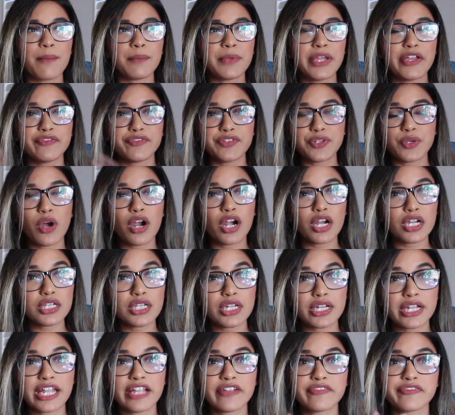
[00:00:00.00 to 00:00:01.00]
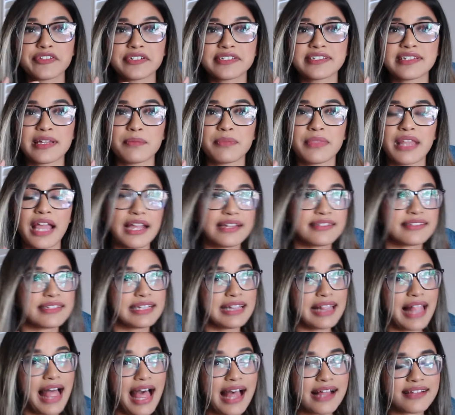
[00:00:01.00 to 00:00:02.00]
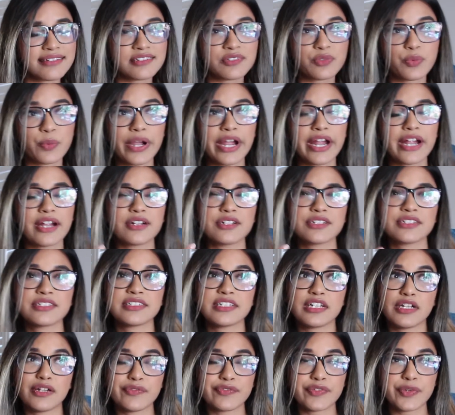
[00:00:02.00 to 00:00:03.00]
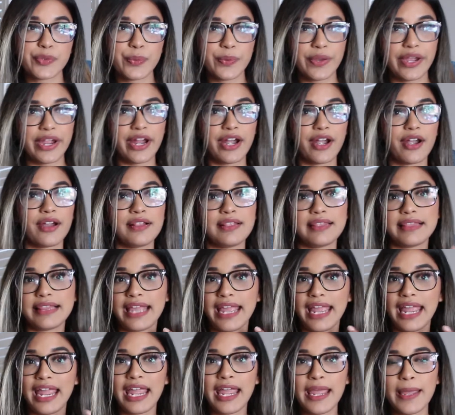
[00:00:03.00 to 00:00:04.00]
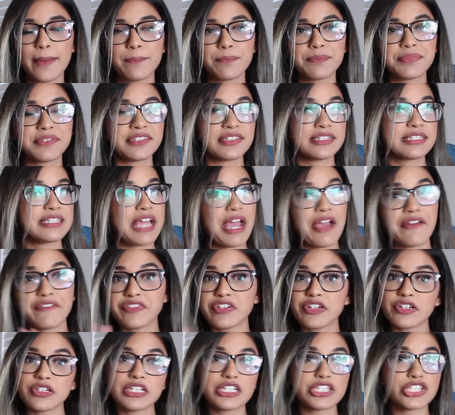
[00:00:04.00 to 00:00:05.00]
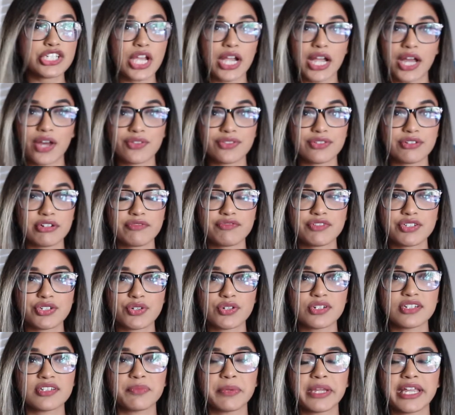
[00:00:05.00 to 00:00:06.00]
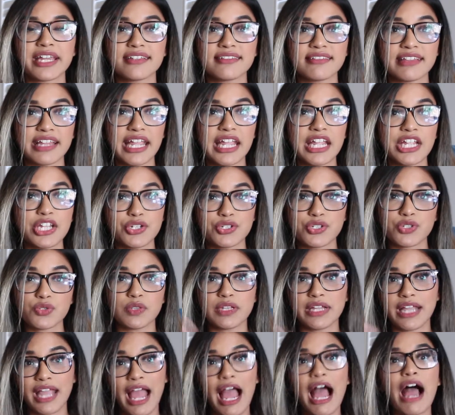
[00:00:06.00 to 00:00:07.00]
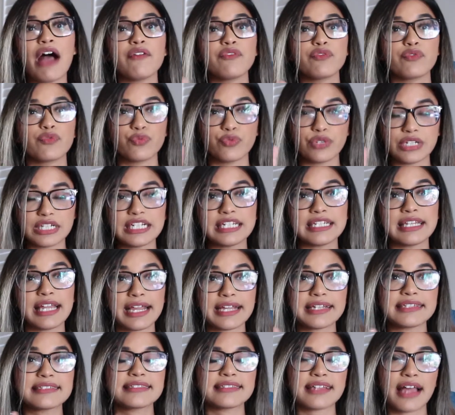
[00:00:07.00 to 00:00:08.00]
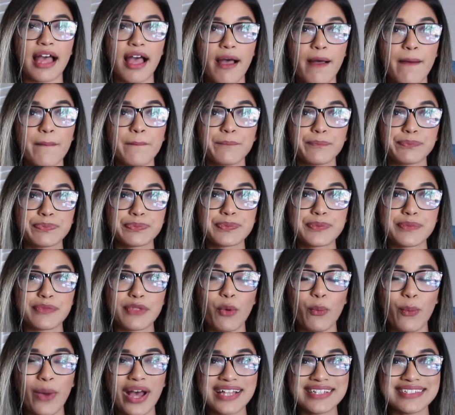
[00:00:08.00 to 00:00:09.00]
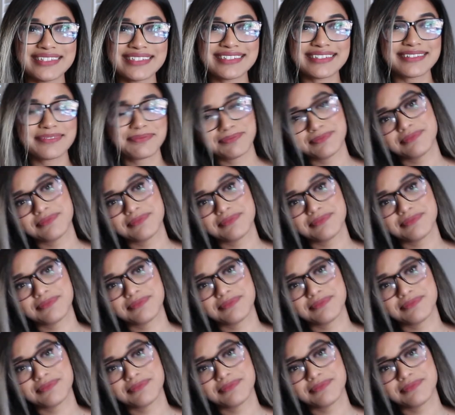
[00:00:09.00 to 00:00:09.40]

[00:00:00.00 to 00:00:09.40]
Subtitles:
if you are looking for some nice glassware, silverware, lamps, definitely check out thrift stores because they usually have really nice ones.